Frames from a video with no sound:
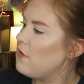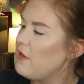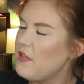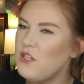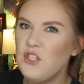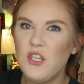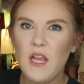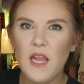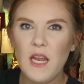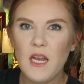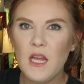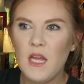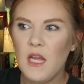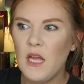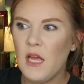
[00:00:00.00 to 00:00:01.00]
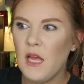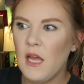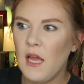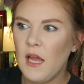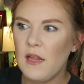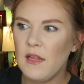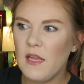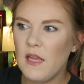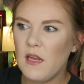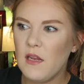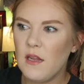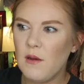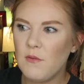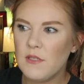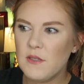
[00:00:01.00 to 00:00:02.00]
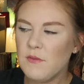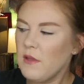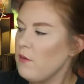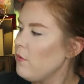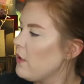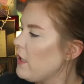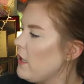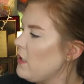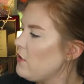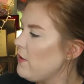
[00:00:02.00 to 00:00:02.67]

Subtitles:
this shade, and then that wasn't really working.